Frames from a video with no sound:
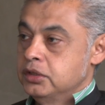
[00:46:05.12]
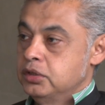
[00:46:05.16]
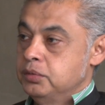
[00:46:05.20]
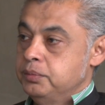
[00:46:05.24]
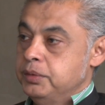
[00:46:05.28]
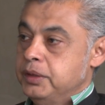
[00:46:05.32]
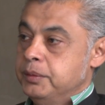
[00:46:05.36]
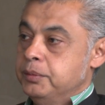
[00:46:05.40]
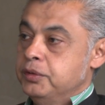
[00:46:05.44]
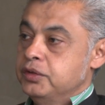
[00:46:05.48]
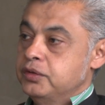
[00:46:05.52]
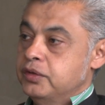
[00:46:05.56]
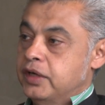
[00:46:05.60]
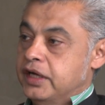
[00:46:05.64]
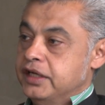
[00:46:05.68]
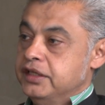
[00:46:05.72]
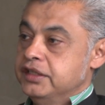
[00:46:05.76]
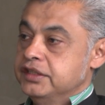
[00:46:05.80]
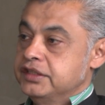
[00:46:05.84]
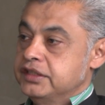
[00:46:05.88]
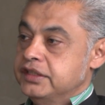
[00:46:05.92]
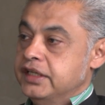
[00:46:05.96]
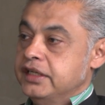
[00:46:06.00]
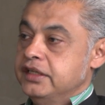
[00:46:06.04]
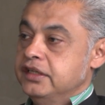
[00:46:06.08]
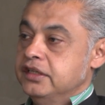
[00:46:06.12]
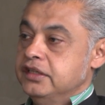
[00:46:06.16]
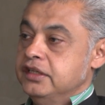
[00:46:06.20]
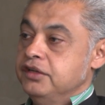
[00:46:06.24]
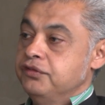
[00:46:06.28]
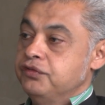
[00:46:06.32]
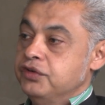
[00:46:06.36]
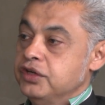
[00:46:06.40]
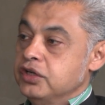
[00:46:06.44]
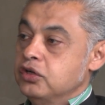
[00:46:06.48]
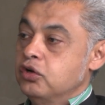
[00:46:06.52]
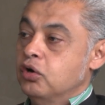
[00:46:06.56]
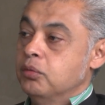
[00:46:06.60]
to be able to understand the
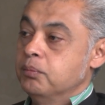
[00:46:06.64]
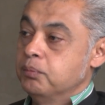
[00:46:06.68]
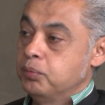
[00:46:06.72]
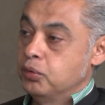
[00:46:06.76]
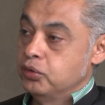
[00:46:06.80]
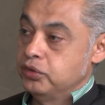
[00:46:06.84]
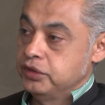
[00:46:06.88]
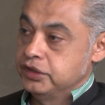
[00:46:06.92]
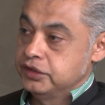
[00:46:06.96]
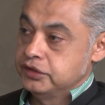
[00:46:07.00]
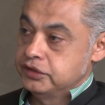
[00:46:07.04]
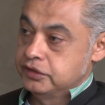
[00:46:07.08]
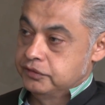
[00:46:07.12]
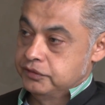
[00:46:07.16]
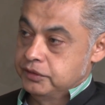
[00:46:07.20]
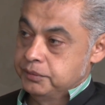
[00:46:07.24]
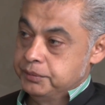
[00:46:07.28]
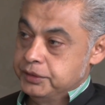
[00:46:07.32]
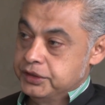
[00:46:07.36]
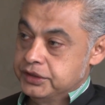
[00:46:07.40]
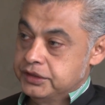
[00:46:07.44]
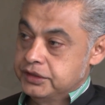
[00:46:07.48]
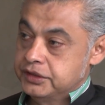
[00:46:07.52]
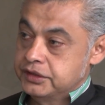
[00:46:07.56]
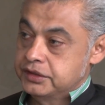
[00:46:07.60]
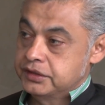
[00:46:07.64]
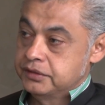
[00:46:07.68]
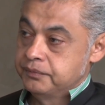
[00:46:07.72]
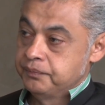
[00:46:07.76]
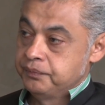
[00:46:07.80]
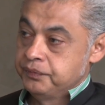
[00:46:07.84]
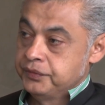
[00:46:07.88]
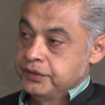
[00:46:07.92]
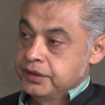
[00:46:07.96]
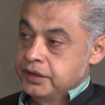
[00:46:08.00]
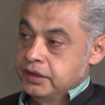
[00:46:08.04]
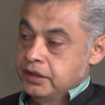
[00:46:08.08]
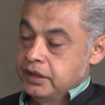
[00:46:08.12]
different components of the business,
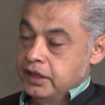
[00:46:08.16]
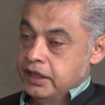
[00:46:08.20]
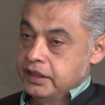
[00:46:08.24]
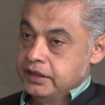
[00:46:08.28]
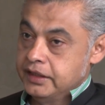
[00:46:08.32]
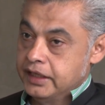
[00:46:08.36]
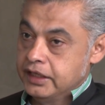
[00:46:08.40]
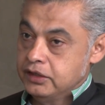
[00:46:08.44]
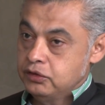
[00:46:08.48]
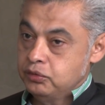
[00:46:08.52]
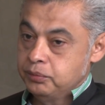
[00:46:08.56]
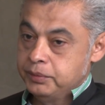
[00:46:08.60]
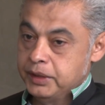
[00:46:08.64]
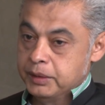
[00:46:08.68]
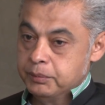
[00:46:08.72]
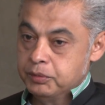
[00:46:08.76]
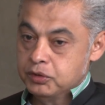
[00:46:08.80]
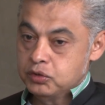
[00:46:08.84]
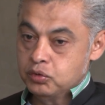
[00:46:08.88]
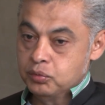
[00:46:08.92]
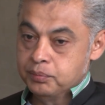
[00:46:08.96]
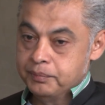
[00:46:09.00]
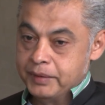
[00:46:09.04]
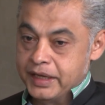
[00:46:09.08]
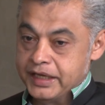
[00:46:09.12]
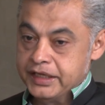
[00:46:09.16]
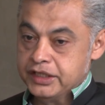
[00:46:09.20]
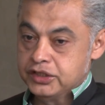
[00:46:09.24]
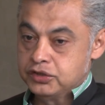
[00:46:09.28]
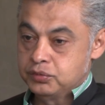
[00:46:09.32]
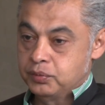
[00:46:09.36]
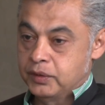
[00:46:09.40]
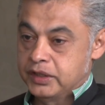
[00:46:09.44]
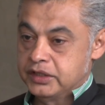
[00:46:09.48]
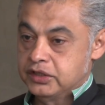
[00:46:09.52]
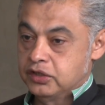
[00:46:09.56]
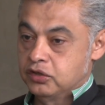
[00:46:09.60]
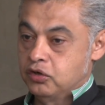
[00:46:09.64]
and then to be able to
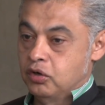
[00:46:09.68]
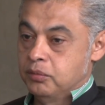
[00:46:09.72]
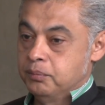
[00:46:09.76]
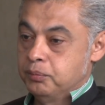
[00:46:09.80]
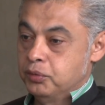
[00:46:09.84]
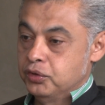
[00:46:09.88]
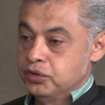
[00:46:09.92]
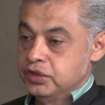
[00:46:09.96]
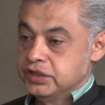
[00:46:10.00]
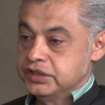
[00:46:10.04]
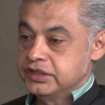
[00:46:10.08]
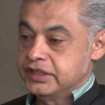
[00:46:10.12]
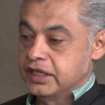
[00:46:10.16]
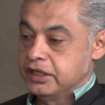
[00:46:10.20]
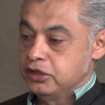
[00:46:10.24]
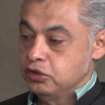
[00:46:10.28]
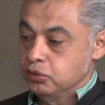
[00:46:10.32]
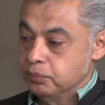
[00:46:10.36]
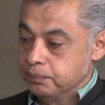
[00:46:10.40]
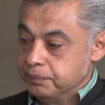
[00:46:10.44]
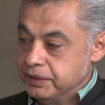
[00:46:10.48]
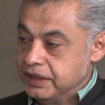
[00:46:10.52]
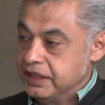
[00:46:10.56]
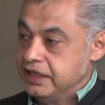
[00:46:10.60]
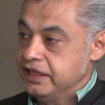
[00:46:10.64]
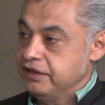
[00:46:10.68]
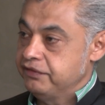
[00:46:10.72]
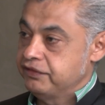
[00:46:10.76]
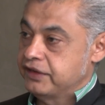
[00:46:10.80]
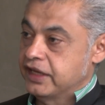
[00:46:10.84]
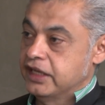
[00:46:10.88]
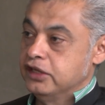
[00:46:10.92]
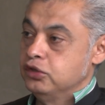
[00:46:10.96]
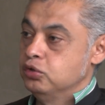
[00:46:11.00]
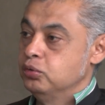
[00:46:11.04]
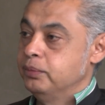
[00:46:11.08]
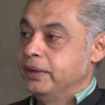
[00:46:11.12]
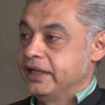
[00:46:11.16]
manage what the components that you believe
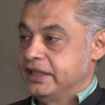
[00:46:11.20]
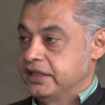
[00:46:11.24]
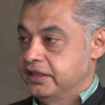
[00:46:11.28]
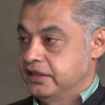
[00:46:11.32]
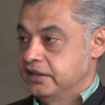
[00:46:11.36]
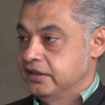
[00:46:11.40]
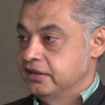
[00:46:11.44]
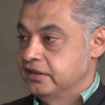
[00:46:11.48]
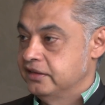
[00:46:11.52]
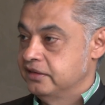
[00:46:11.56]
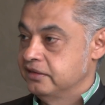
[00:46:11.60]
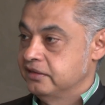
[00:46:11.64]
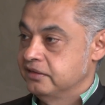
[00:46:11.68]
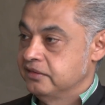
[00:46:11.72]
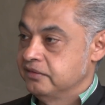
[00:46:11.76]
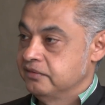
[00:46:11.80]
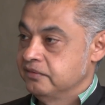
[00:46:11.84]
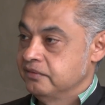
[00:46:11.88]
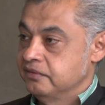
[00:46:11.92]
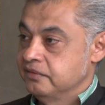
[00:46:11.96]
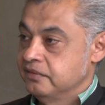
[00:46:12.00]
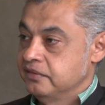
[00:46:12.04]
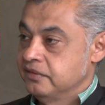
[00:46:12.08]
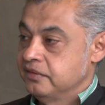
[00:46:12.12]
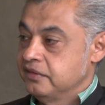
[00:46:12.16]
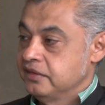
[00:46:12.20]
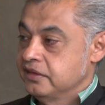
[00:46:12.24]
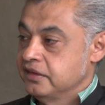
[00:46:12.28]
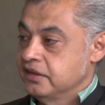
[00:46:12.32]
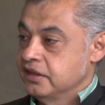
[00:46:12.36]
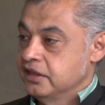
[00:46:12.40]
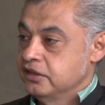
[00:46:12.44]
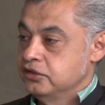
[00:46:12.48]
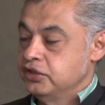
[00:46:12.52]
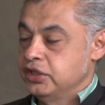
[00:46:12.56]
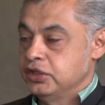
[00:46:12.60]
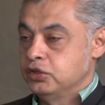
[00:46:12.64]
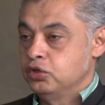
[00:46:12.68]
can do better.
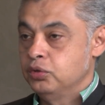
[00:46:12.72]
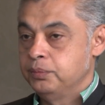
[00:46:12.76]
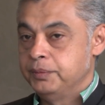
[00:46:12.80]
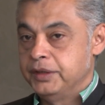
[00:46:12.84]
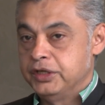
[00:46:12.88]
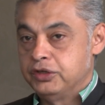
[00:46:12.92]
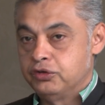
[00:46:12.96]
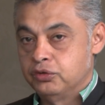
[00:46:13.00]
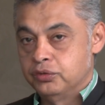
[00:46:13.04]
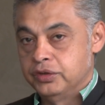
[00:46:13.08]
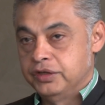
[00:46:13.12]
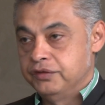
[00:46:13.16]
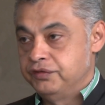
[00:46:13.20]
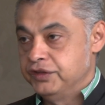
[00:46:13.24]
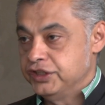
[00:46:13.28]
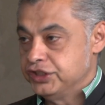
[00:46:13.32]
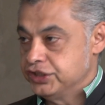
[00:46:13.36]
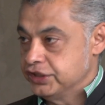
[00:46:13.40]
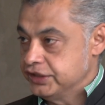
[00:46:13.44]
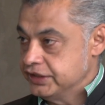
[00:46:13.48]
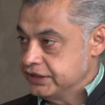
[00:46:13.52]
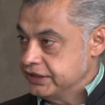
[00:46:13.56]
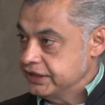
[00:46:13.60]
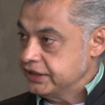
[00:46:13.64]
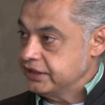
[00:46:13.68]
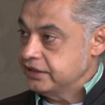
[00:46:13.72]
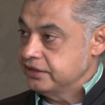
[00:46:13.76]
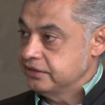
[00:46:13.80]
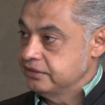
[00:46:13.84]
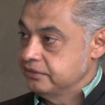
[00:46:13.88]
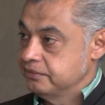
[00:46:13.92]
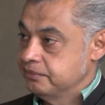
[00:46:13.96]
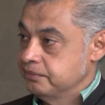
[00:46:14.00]
So it could be through efficiency,